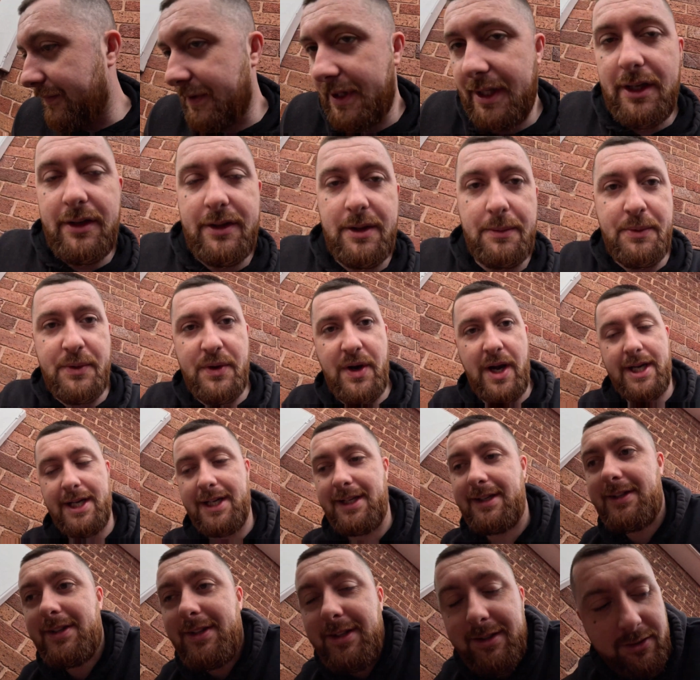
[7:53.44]
the other
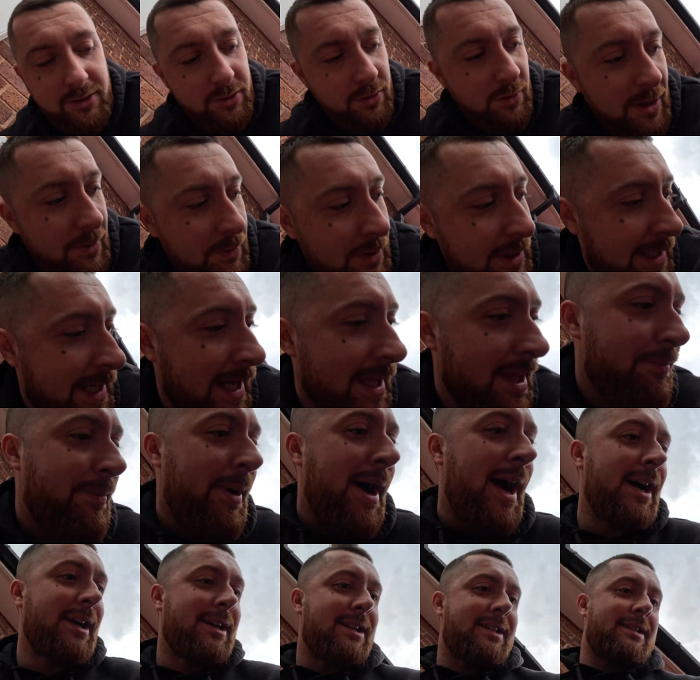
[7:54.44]
brakes. So I want to get the
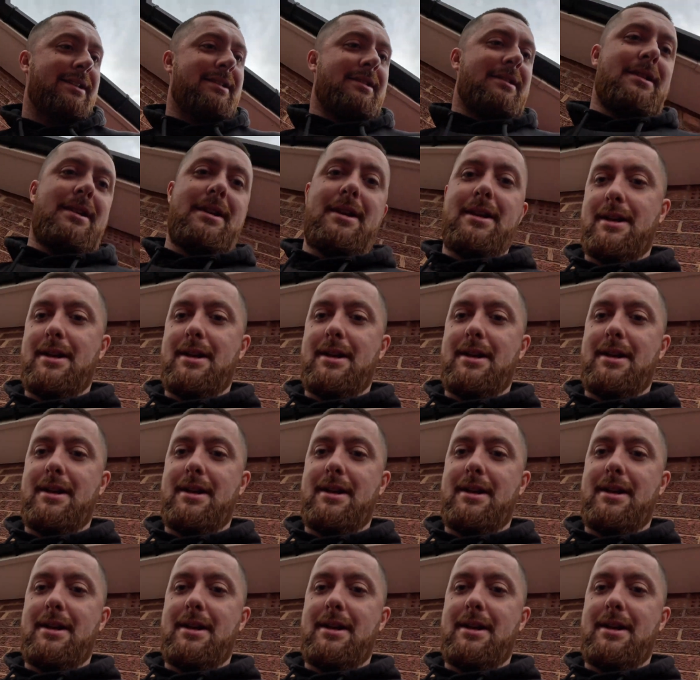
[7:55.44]
backs